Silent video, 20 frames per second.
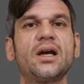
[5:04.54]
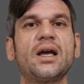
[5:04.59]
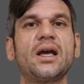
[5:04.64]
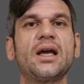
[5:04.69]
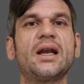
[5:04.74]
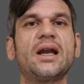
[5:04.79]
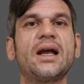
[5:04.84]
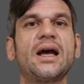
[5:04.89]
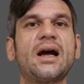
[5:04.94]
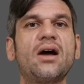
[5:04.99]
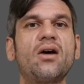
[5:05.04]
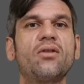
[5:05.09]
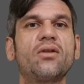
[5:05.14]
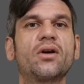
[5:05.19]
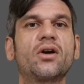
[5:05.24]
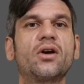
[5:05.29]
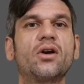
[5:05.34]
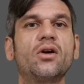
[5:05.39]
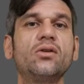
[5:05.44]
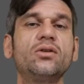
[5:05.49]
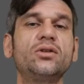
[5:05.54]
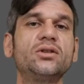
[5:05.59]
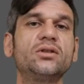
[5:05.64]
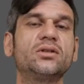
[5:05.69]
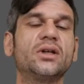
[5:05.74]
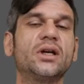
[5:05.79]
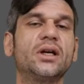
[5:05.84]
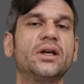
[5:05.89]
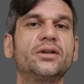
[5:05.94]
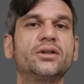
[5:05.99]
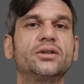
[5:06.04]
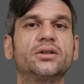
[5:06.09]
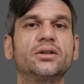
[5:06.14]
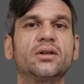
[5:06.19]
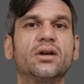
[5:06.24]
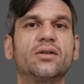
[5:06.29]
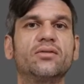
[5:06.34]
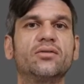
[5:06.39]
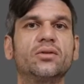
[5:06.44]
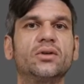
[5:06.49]
And how the coach's energy
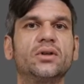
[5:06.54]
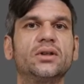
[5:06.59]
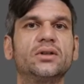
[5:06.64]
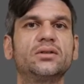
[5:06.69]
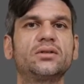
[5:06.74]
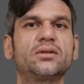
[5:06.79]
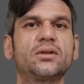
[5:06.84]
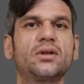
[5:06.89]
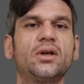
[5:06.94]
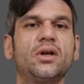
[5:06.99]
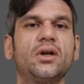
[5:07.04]
level is